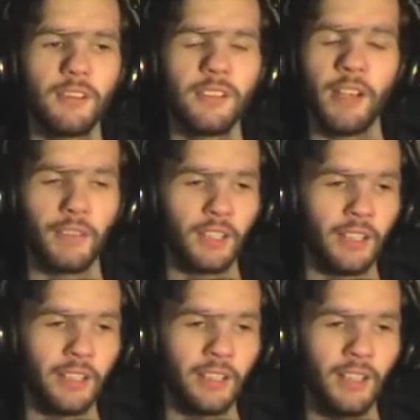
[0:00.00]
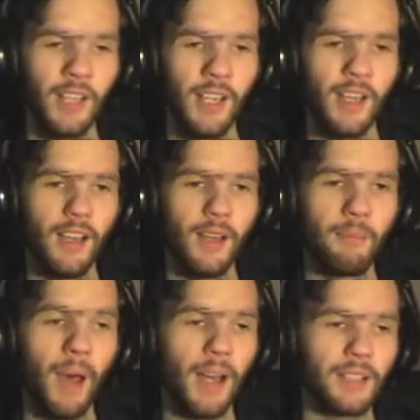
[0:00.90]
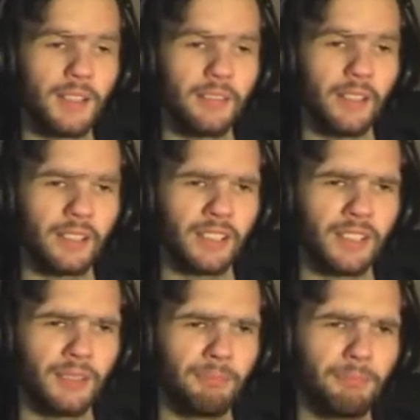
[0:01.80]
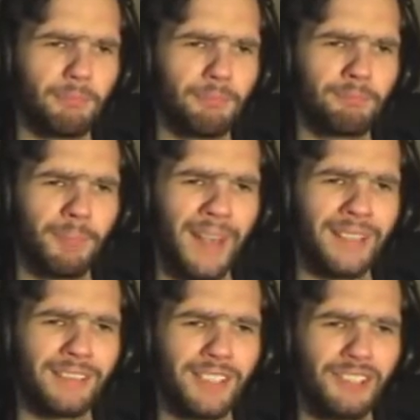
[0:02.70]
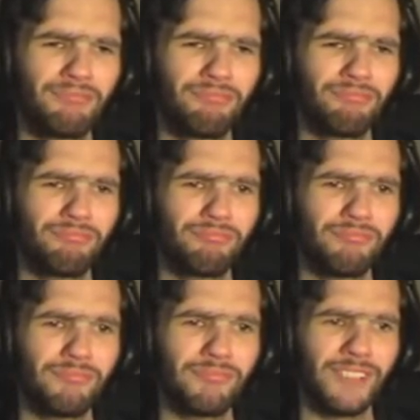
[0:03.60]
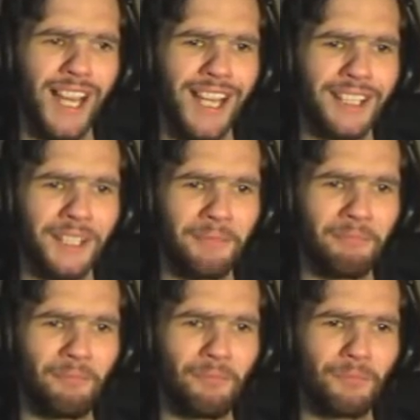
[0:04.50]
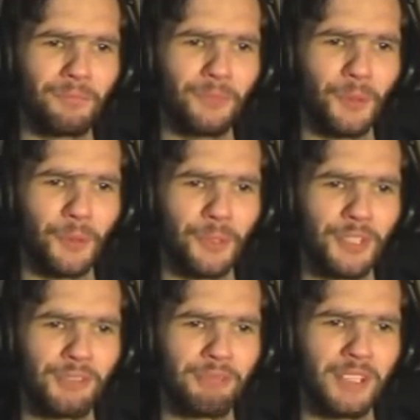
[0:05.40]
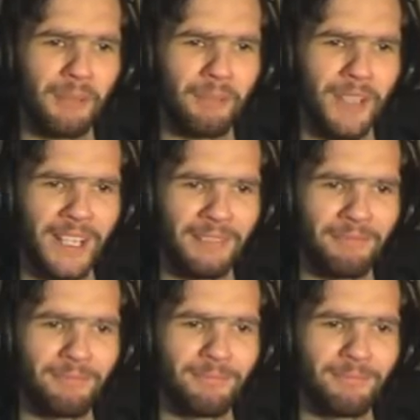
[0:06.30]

No fucking idea. But that looks like a bent ladder or something.